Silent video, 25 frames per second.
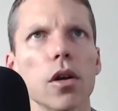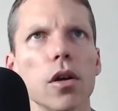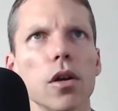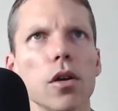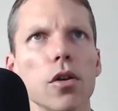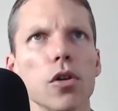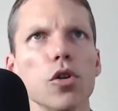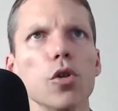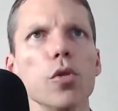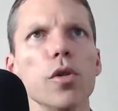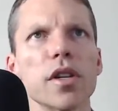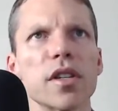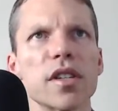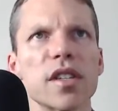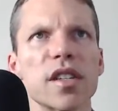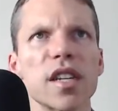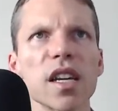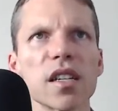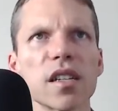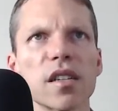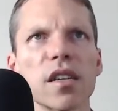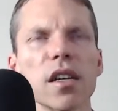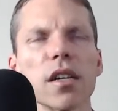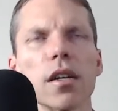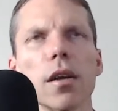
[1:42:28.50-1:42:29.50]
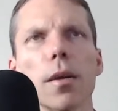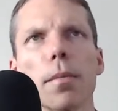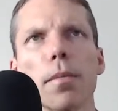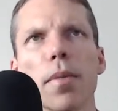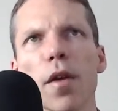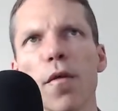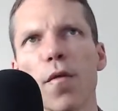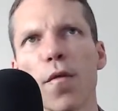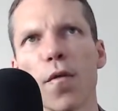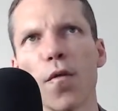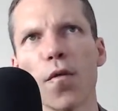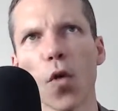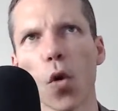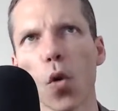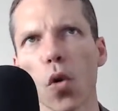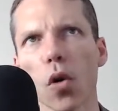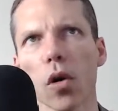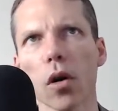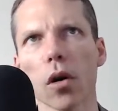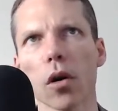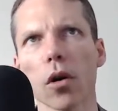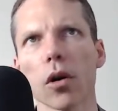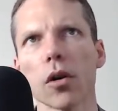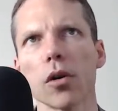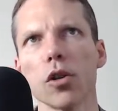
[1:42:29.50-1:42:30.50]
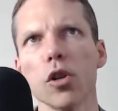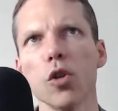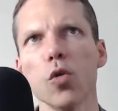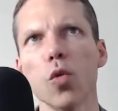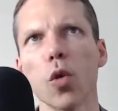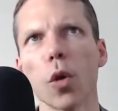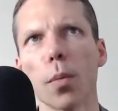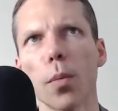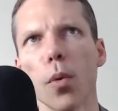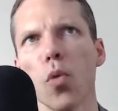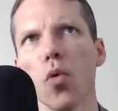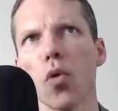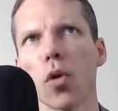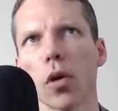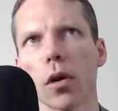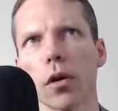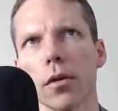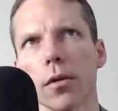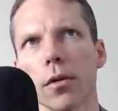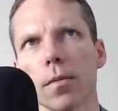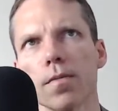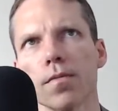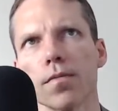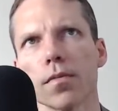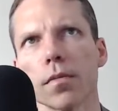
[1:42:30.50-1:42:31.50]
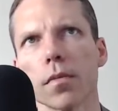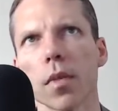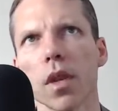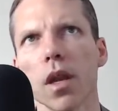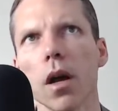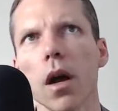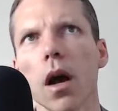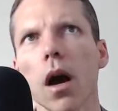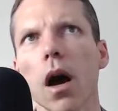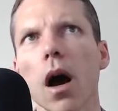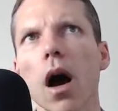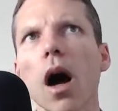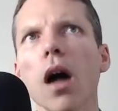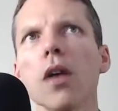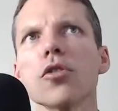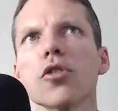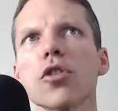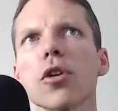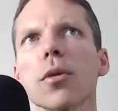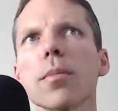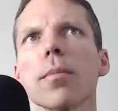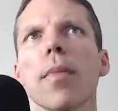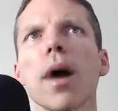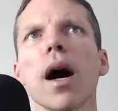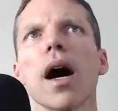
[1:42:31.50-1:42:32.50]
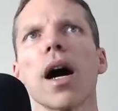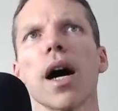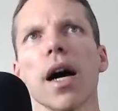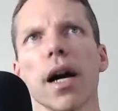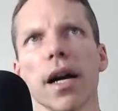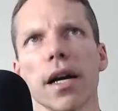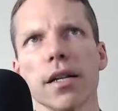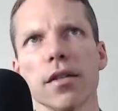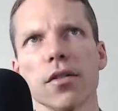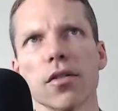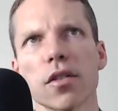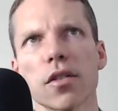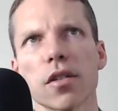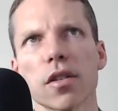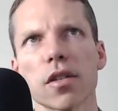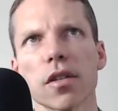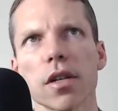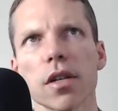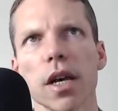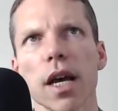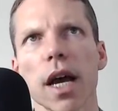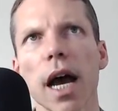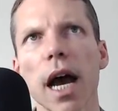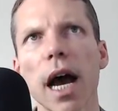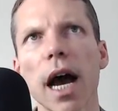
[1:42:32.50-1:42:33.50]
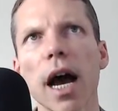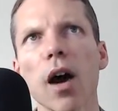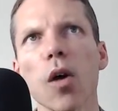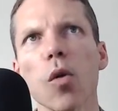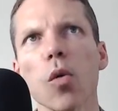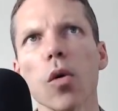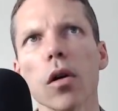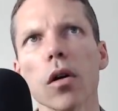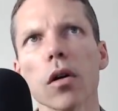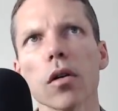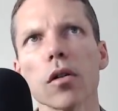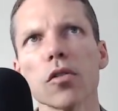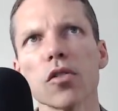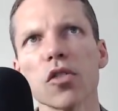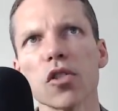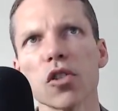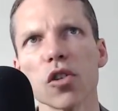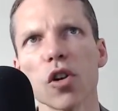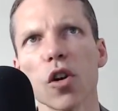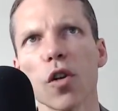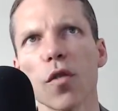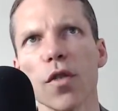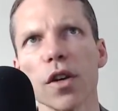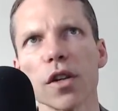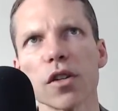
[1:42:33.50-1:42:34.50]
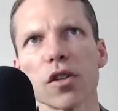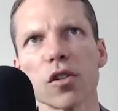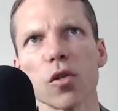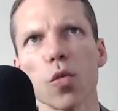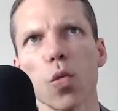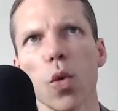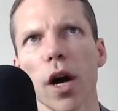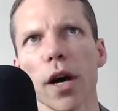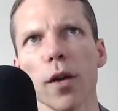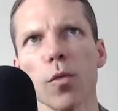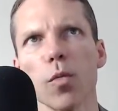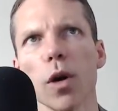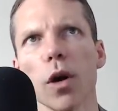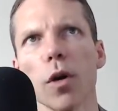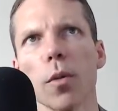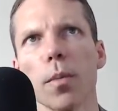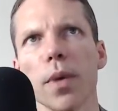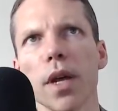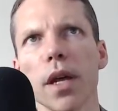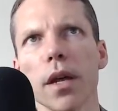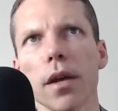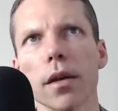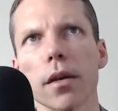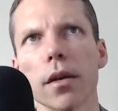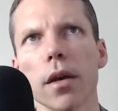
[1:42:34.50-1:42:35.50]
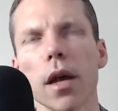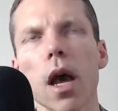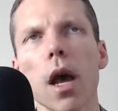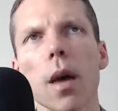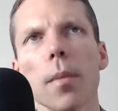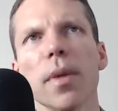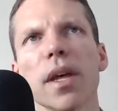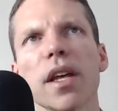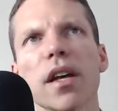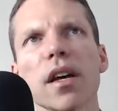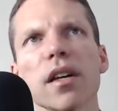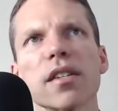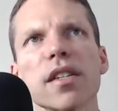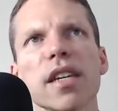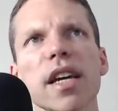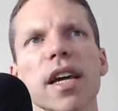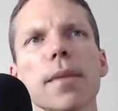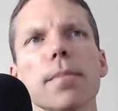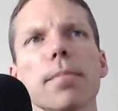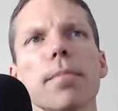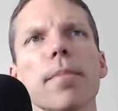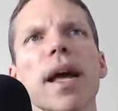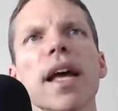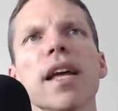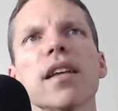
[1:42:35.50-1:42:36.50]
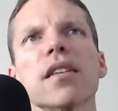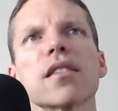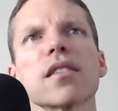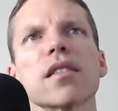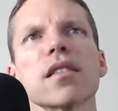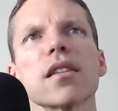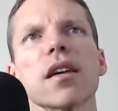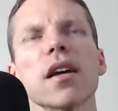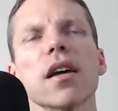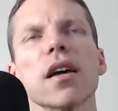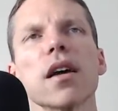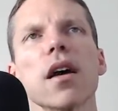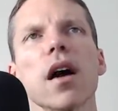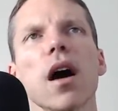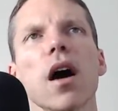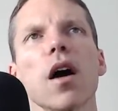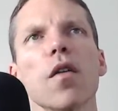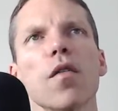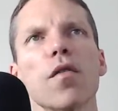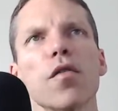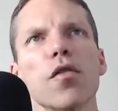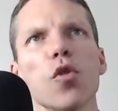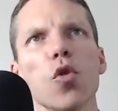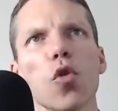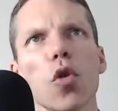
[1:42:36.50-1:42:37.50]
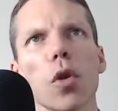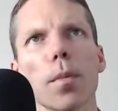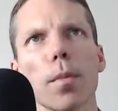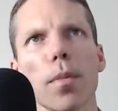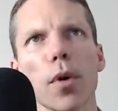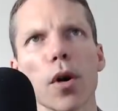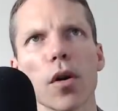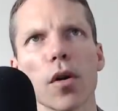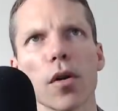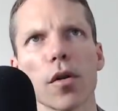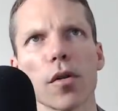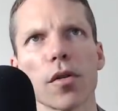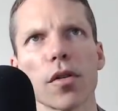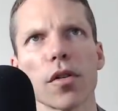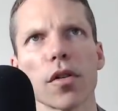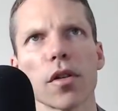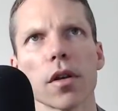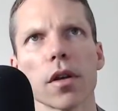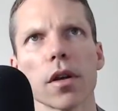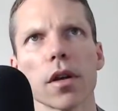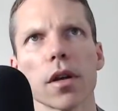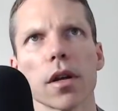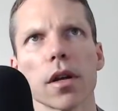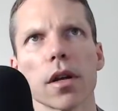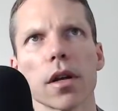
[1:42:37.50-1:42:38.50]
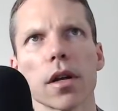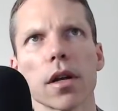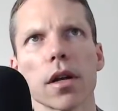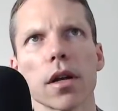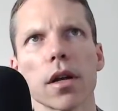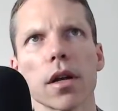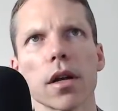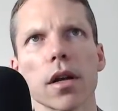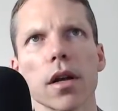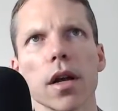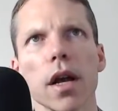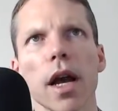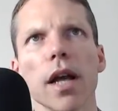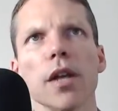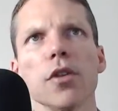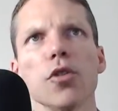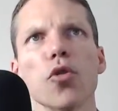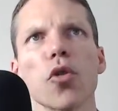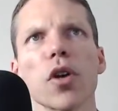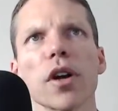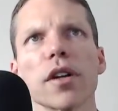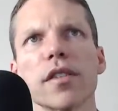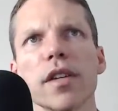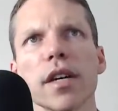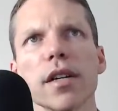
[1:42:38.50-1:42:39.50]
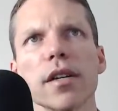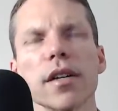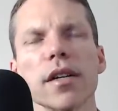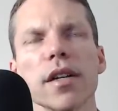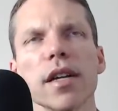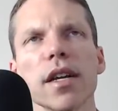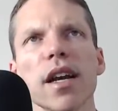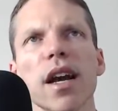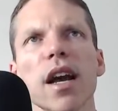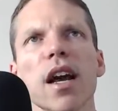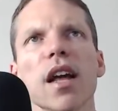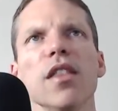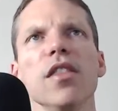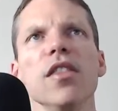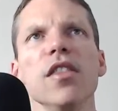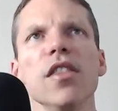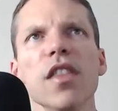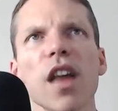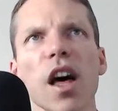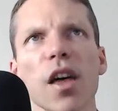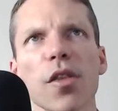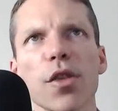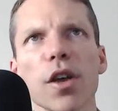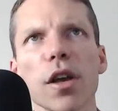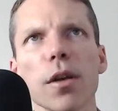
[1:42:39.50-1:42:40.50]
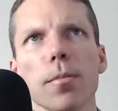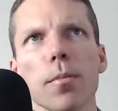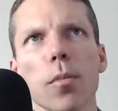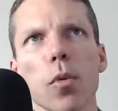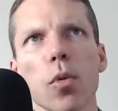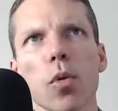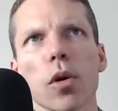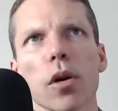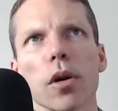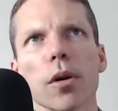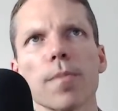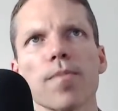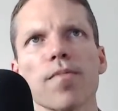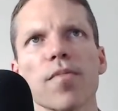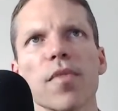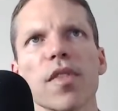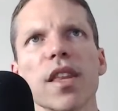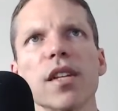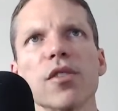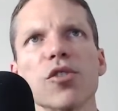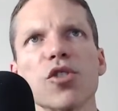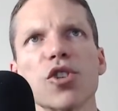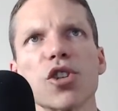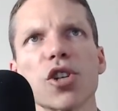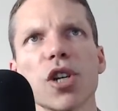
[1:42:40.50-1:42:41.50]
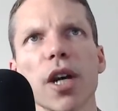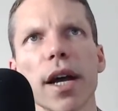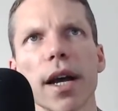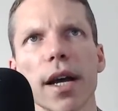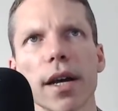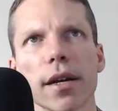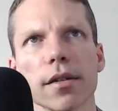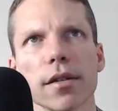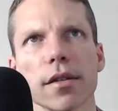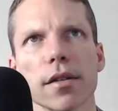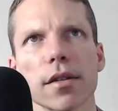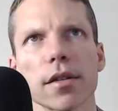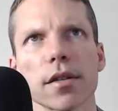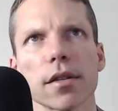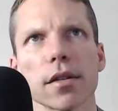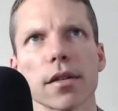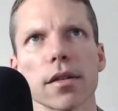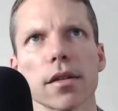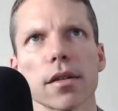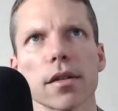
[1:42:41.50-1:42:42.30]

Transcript: you existed before you were born undermines our service to white well-being, because it makes of your birth and your identity nothing more than chance.